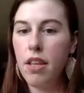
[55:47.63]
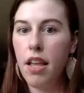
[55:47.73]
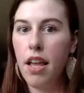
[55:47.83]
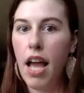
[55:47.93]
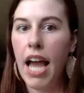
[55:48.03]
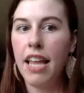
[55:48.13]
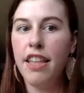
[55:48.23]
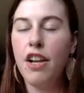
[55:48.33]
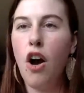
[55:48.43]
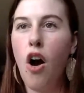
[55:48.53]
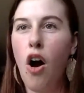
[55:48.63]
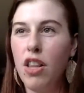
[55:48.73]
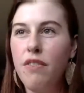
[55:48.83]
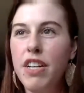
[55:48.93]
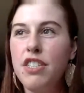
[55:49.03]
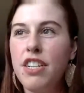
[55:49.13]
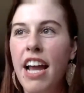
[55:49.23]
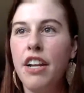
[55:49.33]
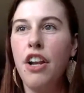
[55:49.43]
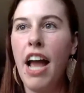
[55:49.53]
I think all of us kind
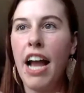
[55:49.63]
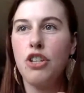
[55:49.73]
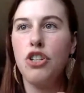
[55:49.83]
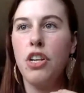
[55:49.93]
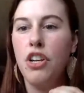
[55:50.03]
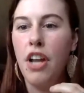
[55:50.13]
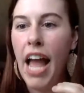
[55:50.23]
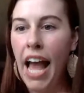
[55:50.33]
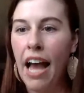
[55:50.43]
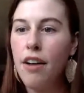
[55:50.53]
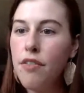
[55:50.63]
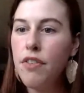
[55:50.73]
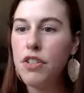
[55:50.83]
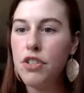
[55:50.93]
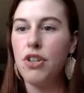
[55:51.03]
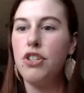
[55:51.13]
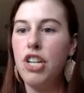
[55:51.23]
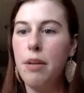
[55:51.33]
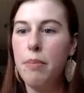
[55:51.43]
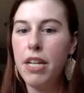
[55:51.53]
of actually have a search
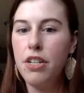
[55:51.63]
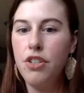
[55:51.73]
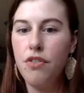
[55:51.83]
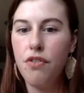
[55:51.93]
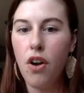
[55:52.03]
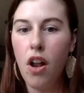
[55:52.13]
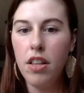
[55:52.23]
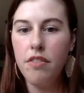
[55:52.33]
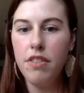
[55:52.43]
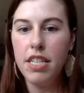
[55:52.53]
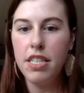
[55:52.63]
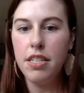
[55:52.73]
image for all of these